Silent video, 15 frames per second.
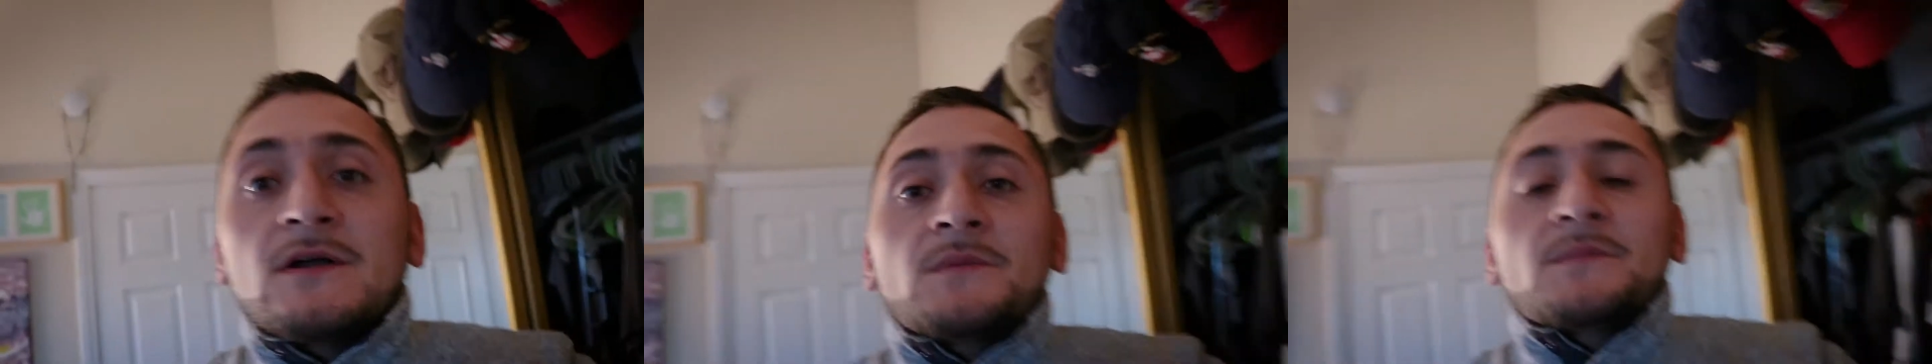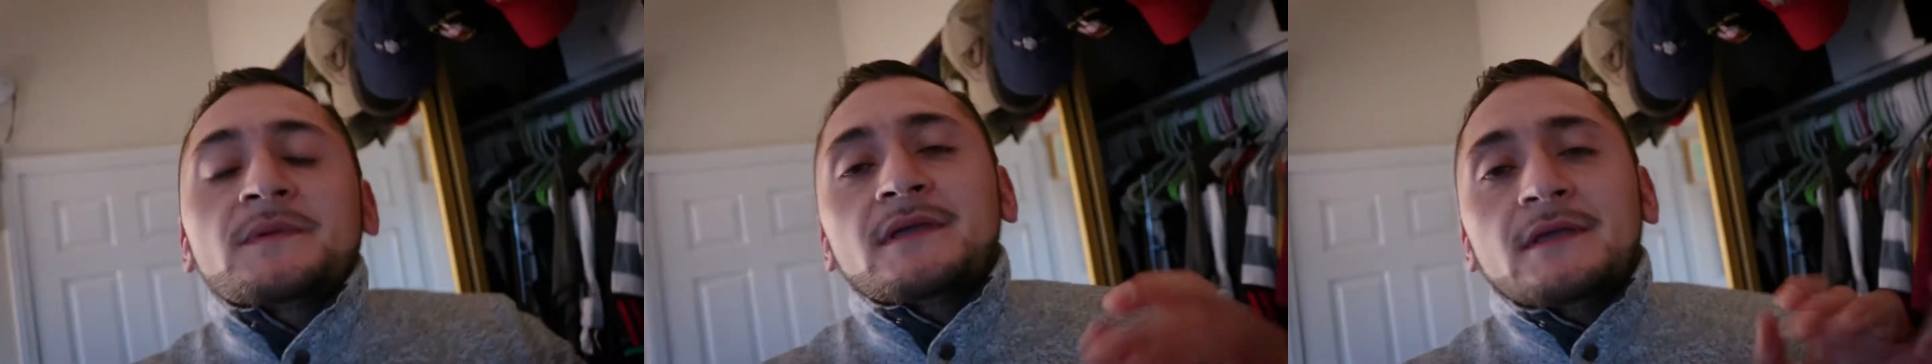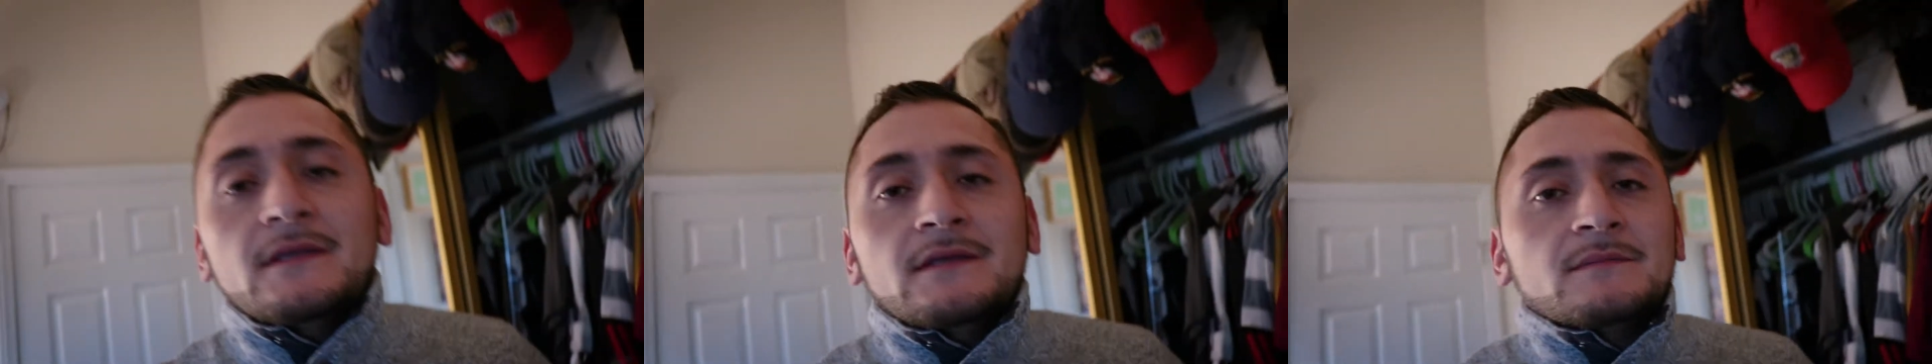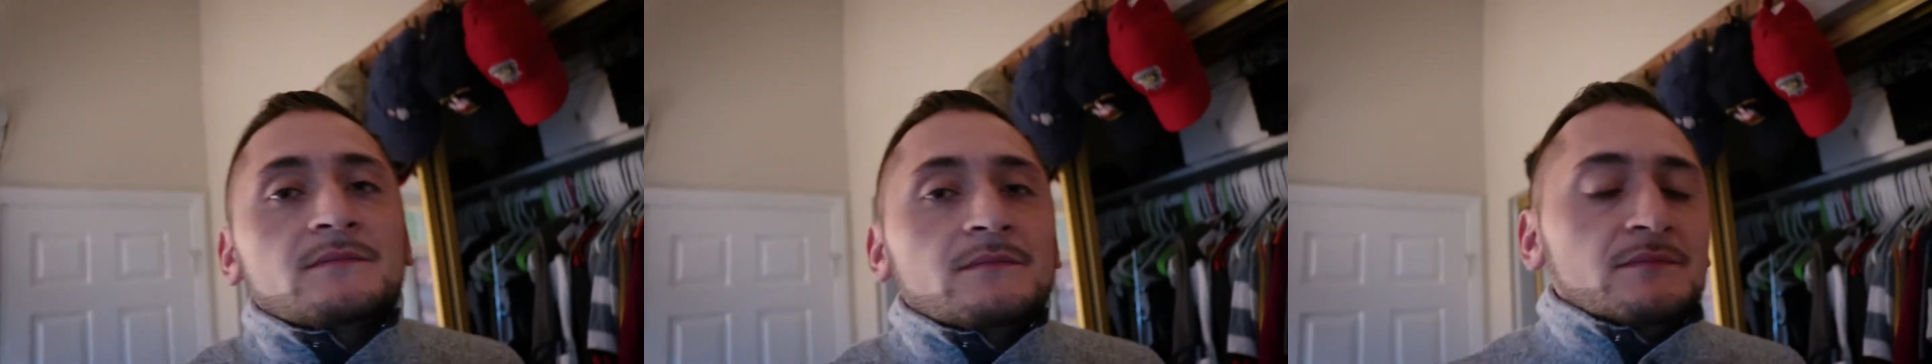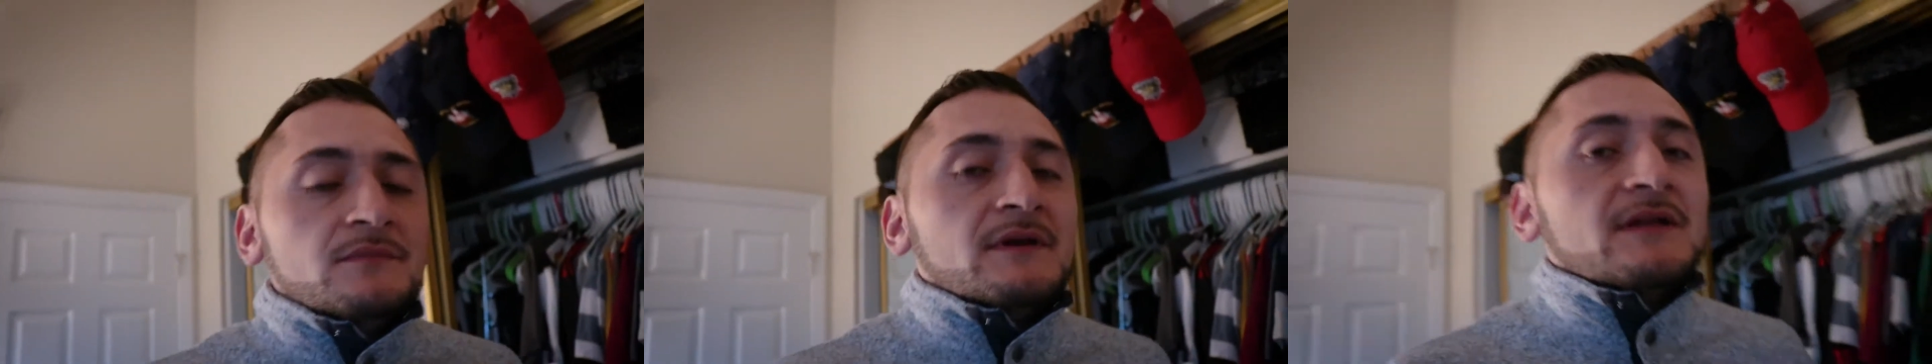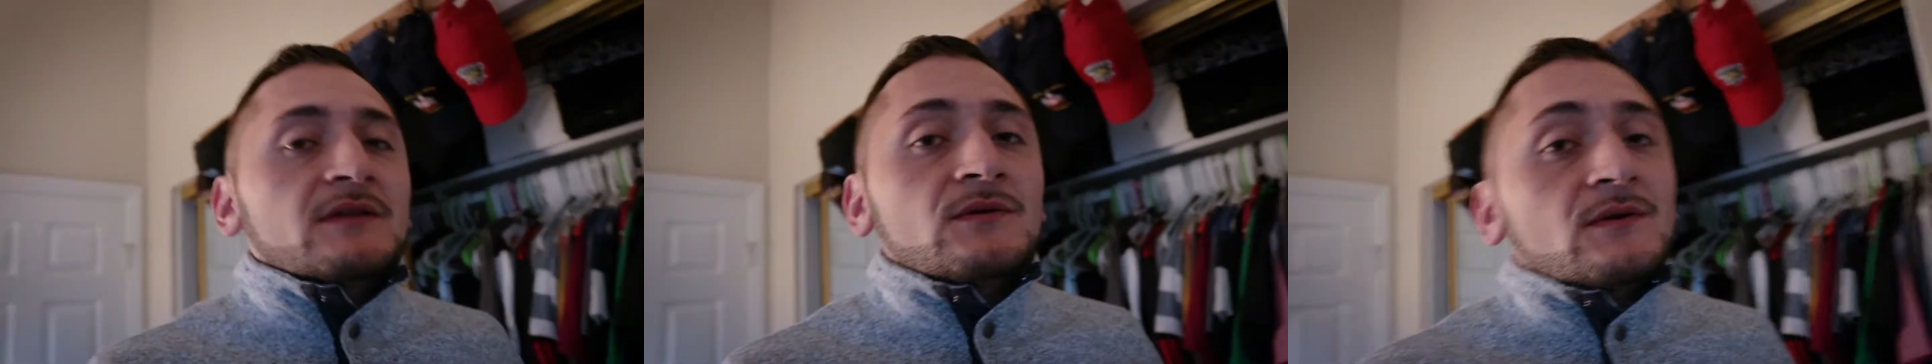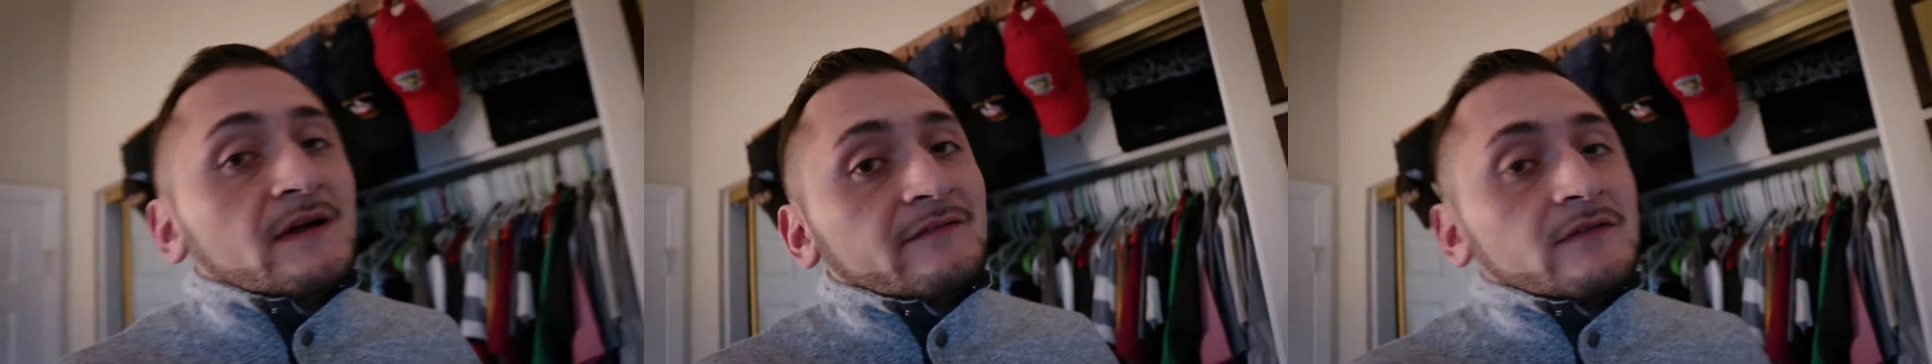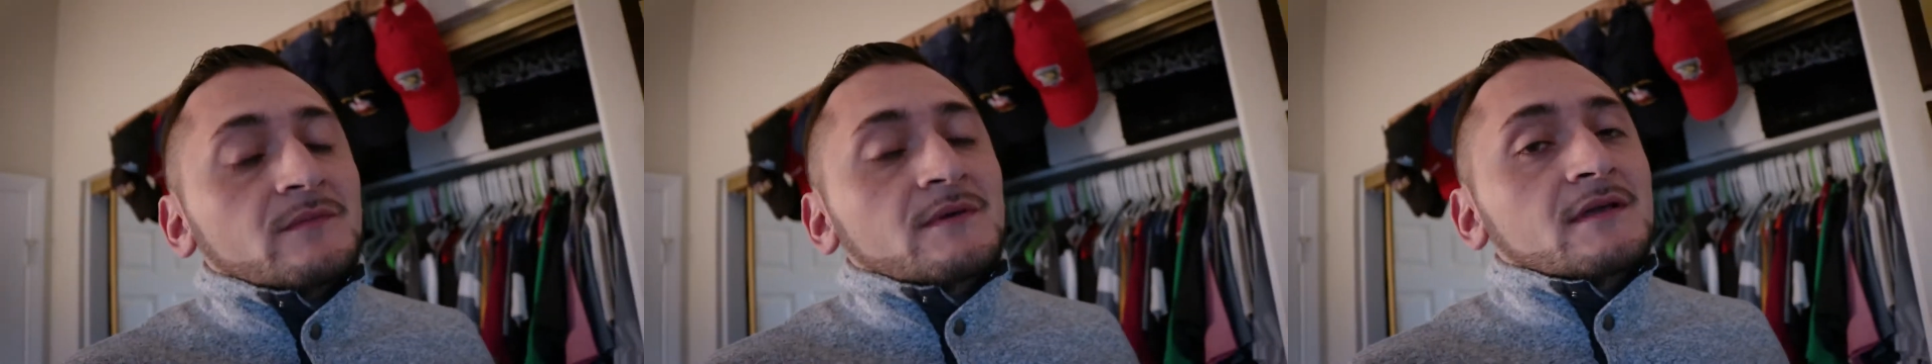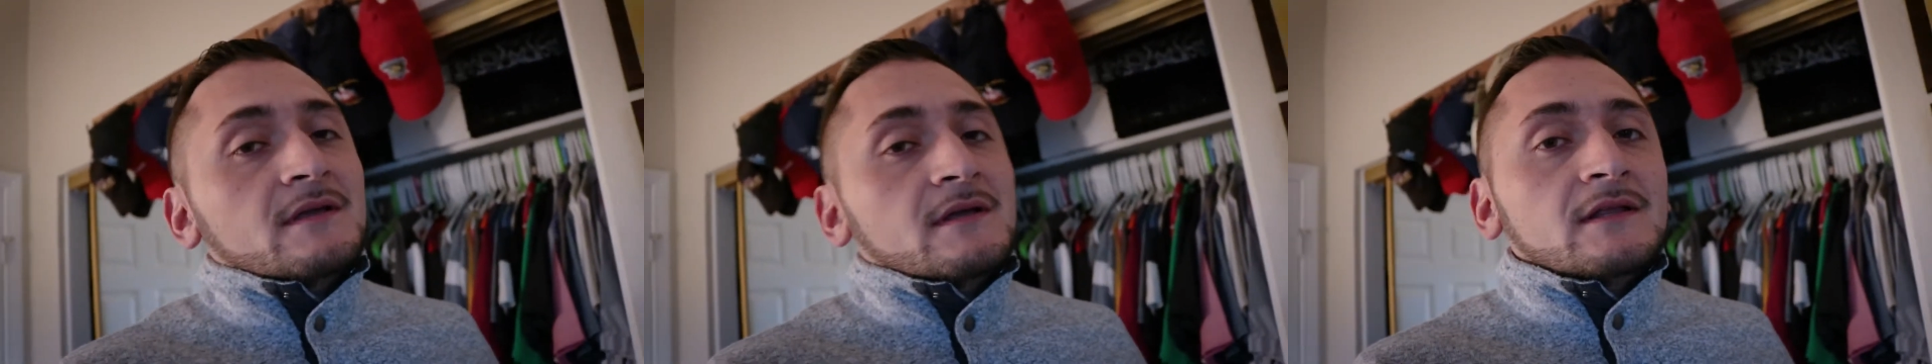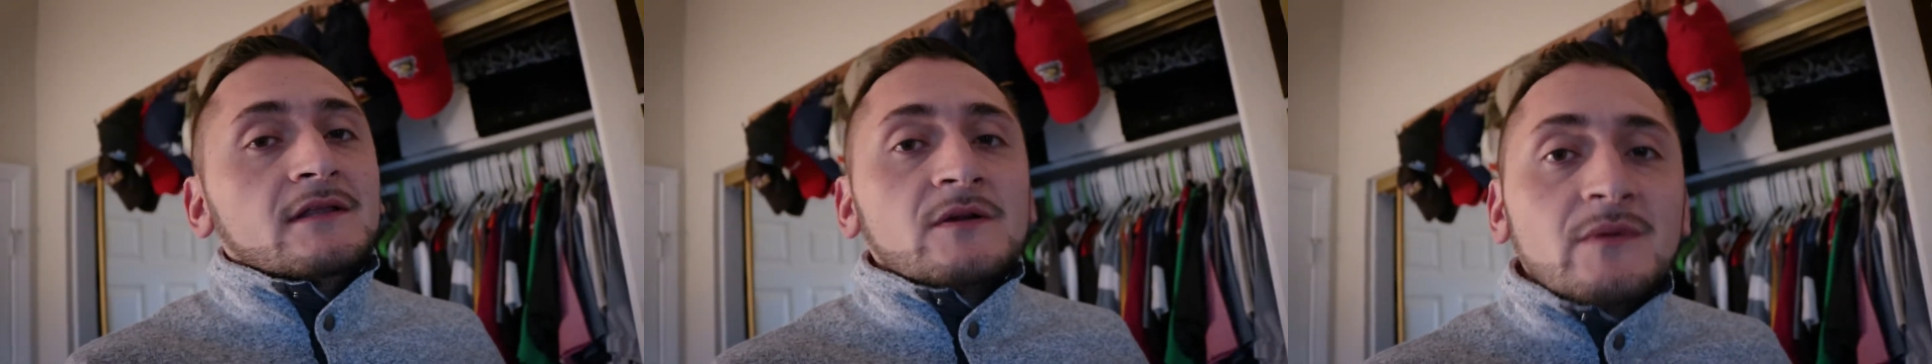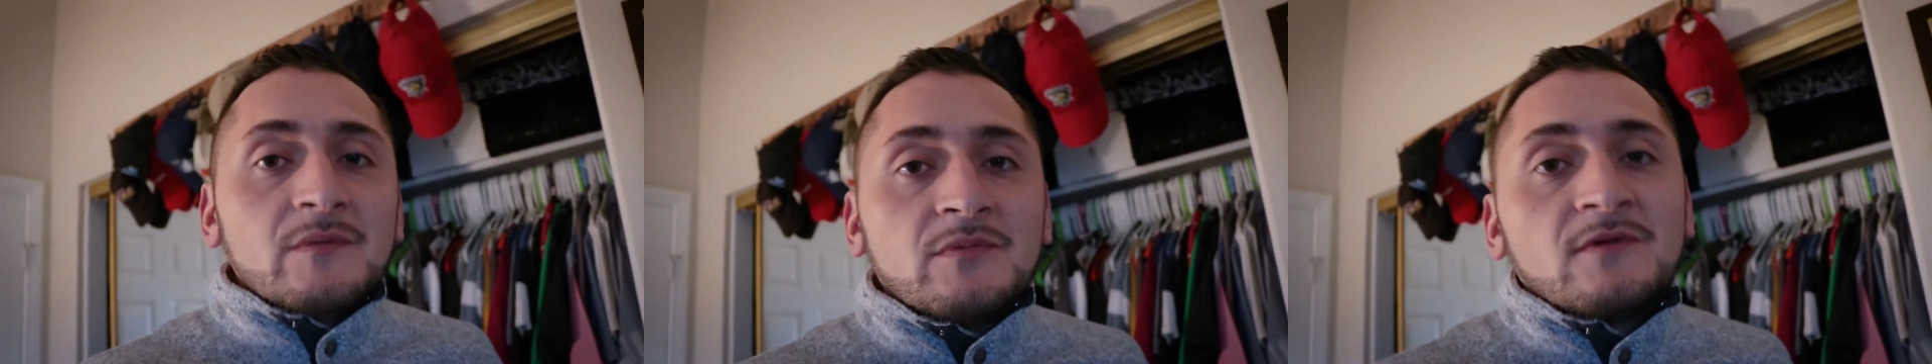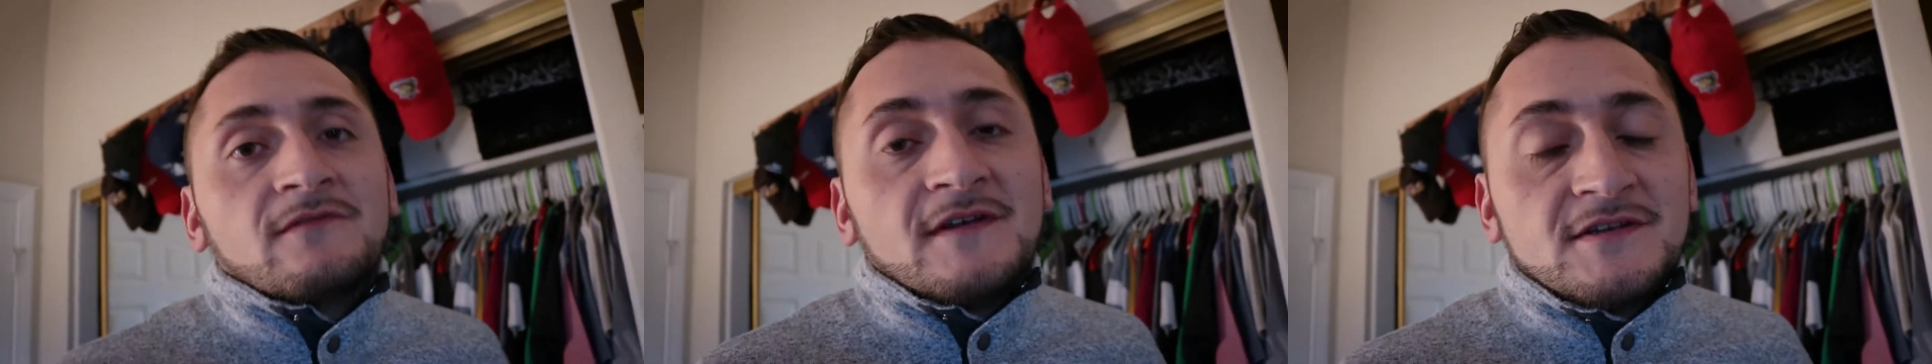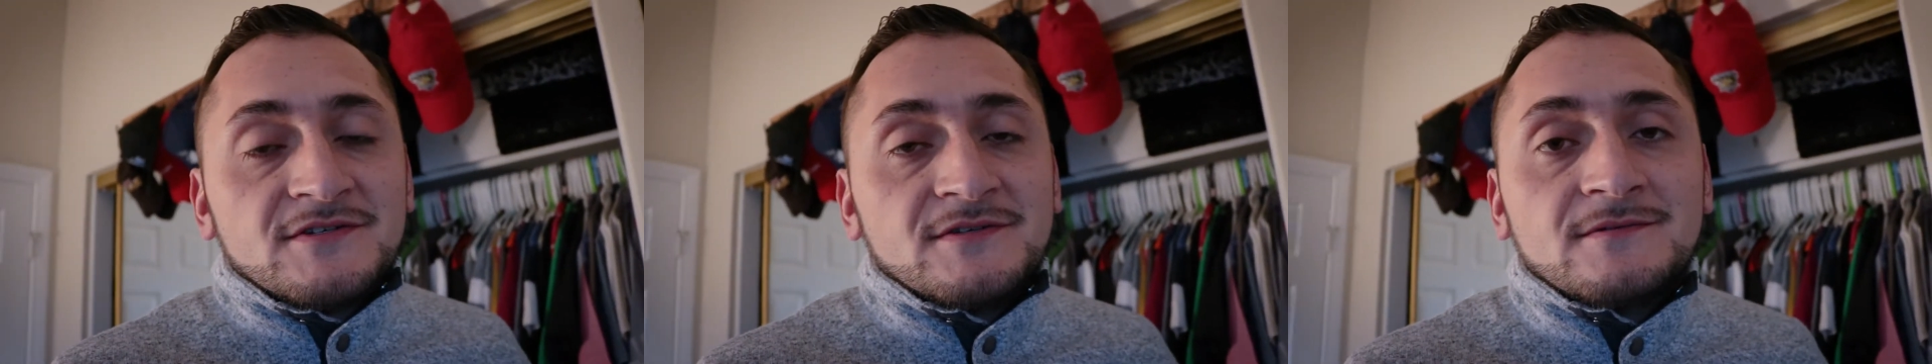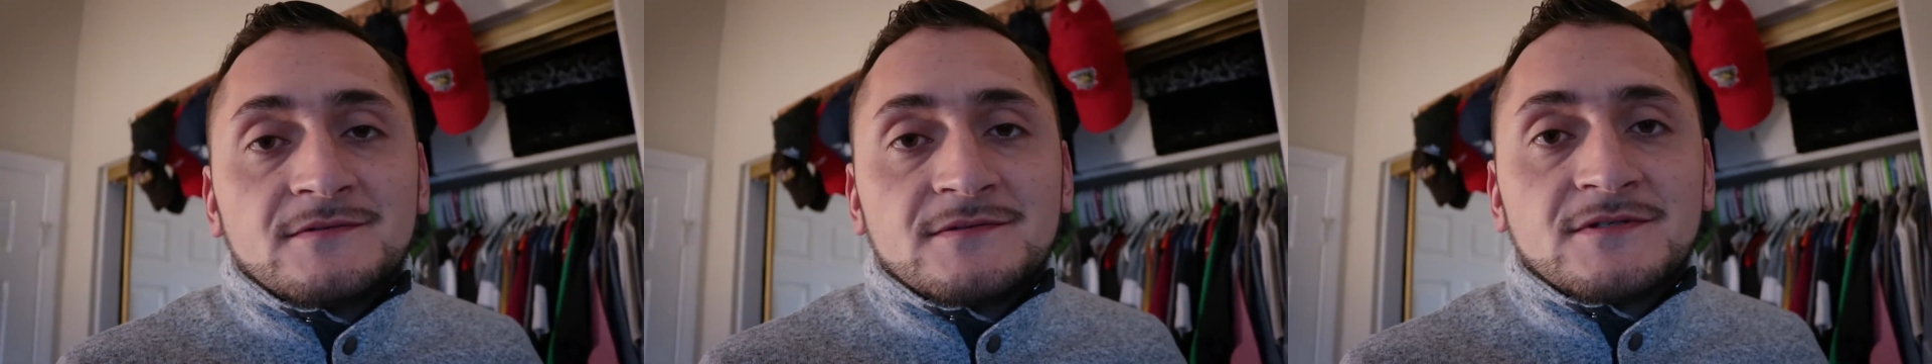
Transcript: on me, but I do have to be a little bit professional.